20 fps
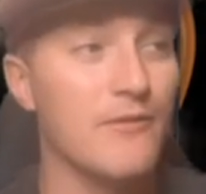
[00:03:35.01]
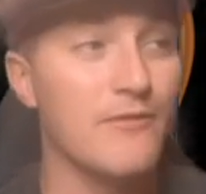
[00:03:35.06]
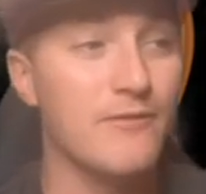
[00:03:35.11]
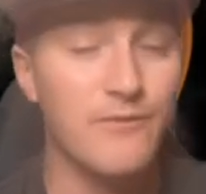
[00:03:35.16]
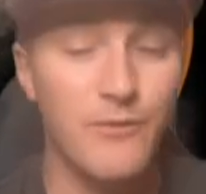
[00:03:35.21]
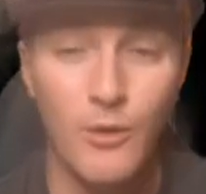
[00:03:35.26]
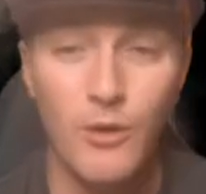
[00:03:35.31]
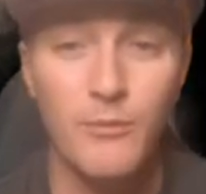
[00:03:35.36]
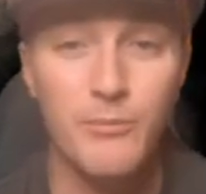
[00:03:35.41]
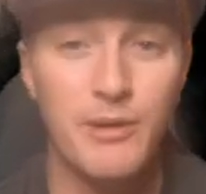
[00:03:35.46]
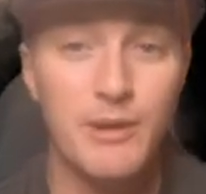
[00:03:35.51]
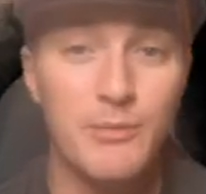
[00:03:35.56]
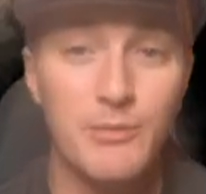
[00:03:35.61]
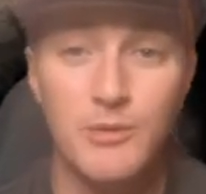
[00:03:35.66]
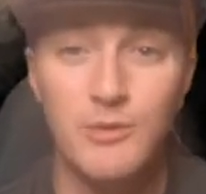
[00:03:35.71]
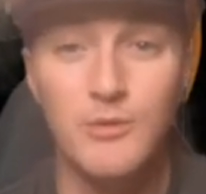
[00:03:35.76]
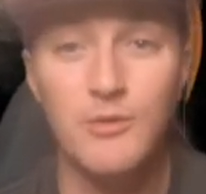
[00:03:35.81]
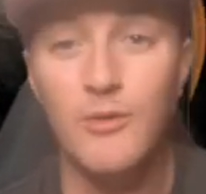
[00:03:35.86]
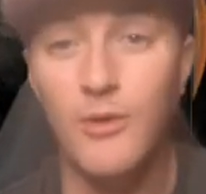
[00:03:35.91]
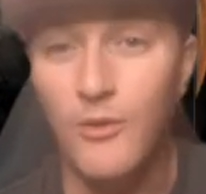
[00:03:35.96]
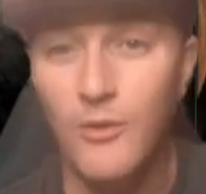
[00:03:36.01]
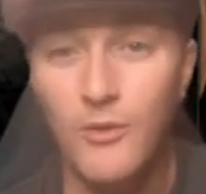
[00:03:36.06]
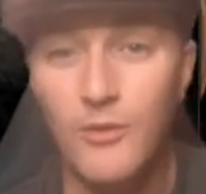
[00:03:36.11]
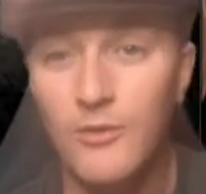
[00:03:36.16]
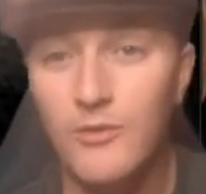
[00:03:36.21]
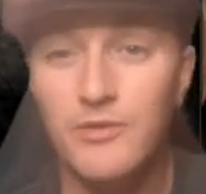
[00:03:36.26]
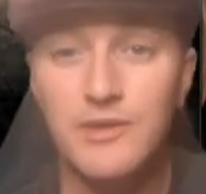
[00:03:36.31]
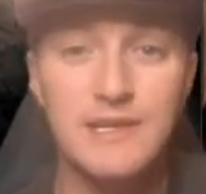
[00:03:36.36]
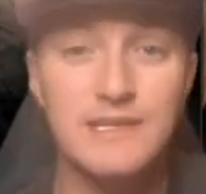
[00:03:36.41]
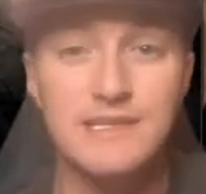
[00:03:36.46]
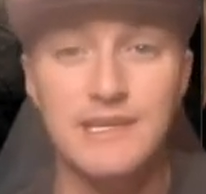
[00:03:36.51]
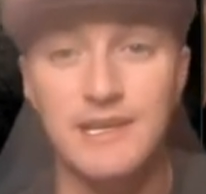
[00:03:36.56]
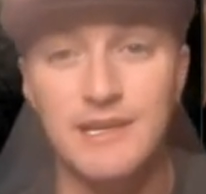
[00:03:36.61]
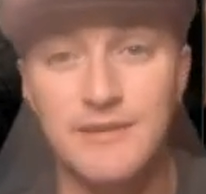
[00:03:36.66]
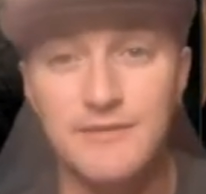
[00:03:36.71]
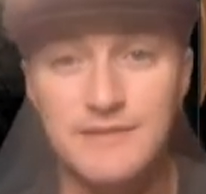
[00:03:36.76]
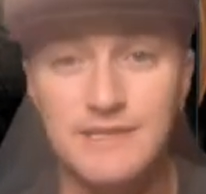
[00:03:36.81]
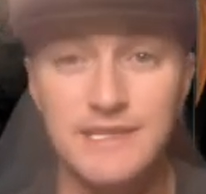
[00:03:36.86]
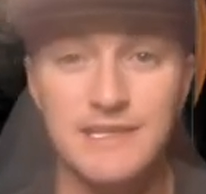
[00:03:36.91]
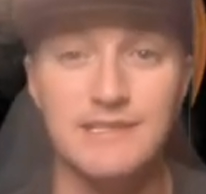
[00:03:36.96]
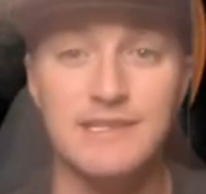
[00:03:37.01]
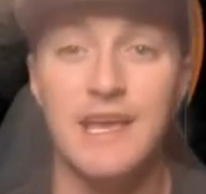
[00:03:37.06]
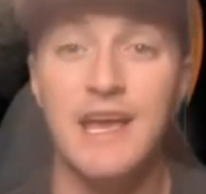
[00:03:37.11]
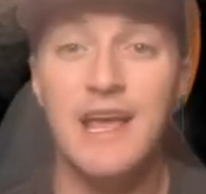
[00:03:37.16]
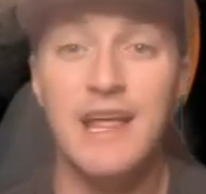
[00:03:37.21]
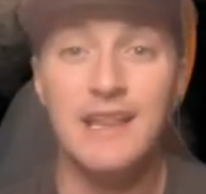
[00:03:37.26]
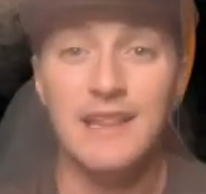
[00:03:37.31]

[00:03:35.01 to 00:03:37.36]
for people who hold these NFTs.